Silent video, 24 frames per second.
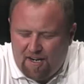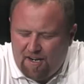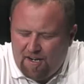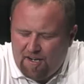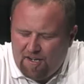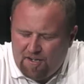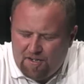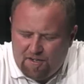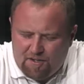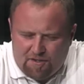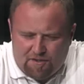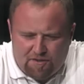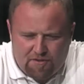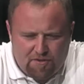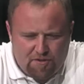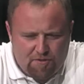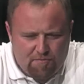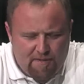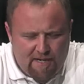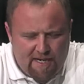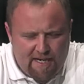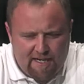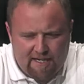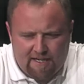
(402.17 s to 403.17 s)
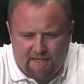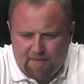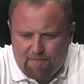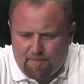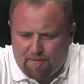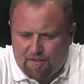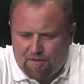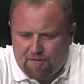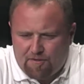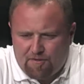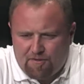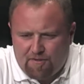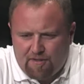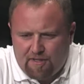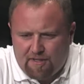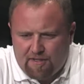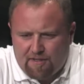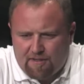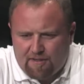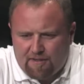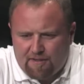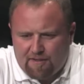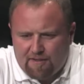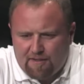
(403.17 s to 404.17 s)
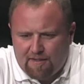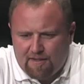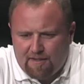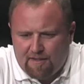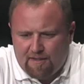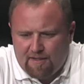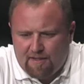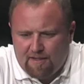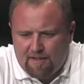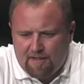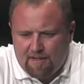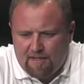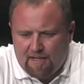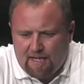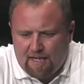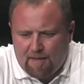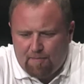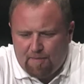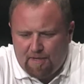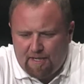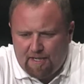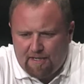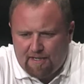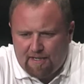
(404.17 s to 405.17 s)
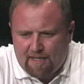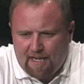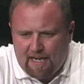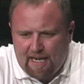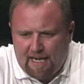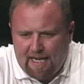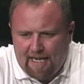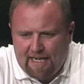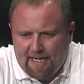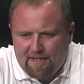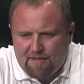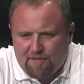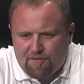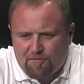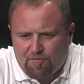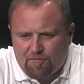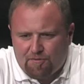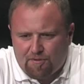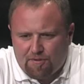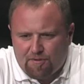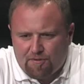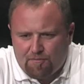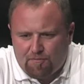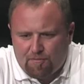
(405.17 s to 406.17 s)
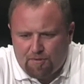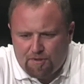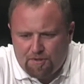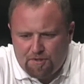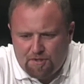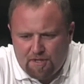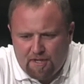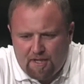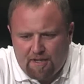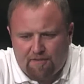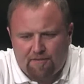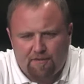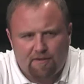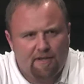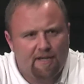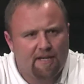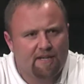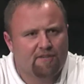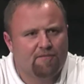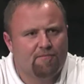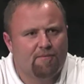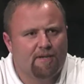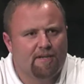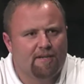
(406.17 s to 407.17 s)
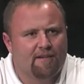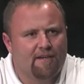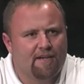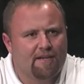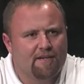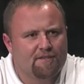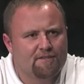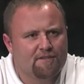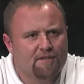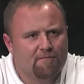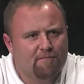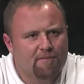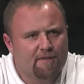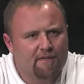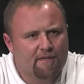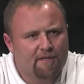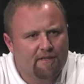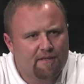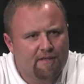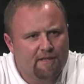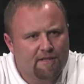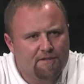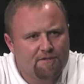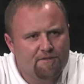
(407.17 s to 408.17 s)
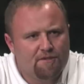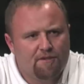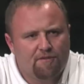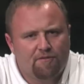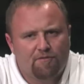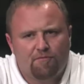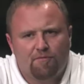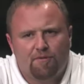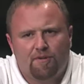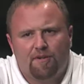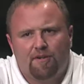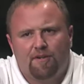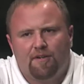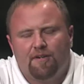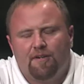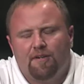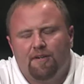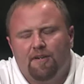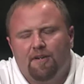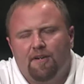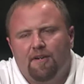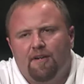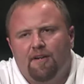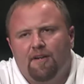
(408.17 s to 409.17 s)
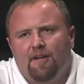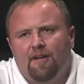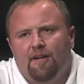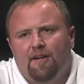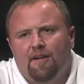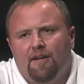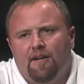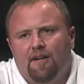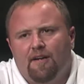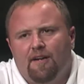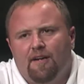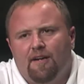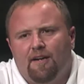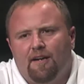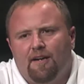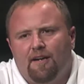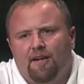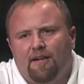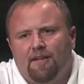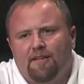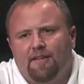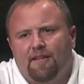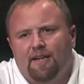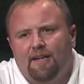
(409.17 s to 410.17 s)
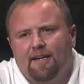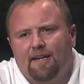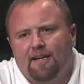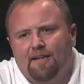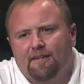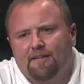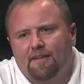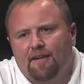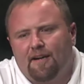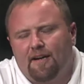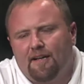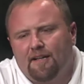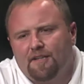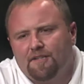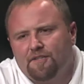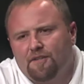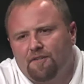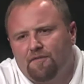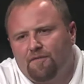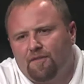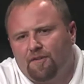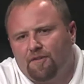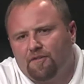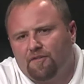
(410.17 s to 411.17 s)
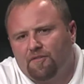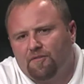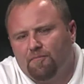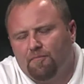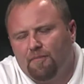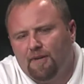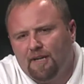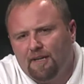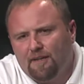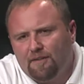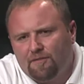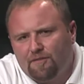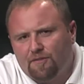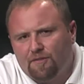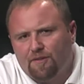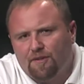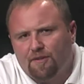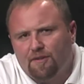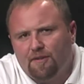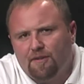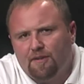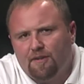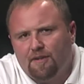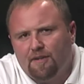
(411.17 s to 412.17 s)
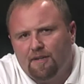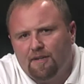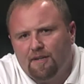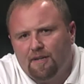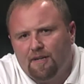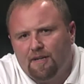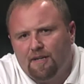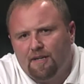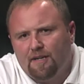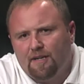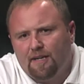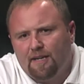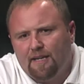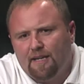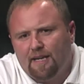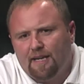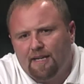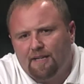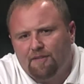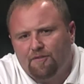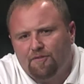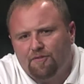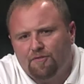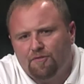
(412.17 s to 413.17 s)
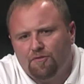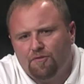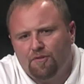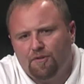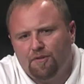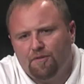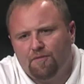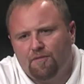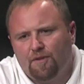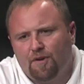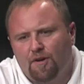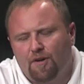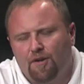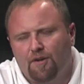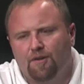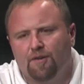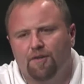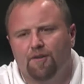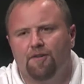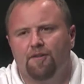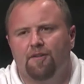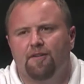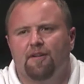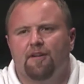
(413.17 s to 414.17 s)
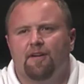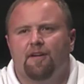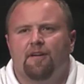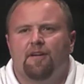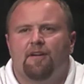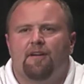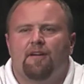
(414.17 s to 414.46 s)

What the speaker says: All through my academic career, I mean, A's were just an expectation. I mean, they just were. Then I get to college that first semester, and I'd sort of heard